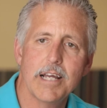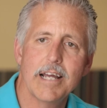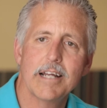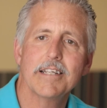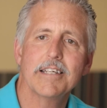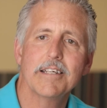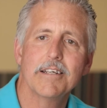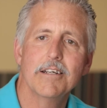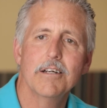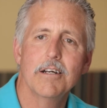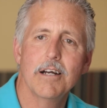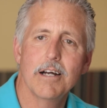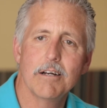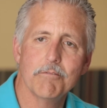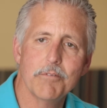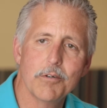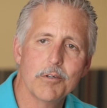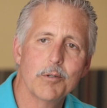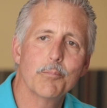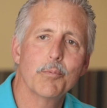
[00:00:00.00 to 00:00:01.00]
"Daddy,
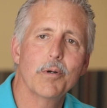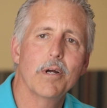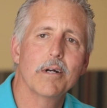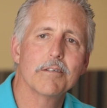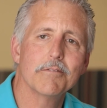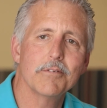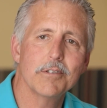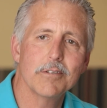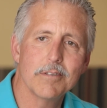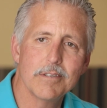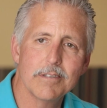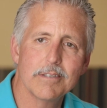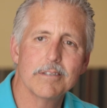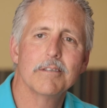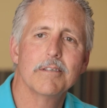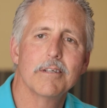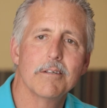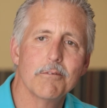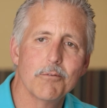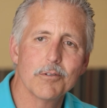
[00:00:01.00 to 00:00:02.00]
I'm very proud of you." And
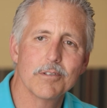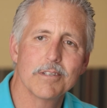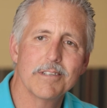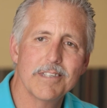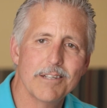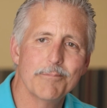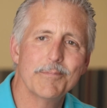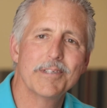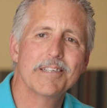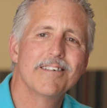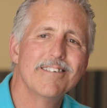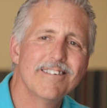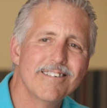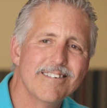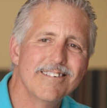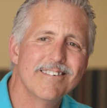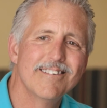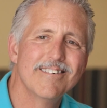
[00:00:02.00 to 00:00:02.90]
it really hit me.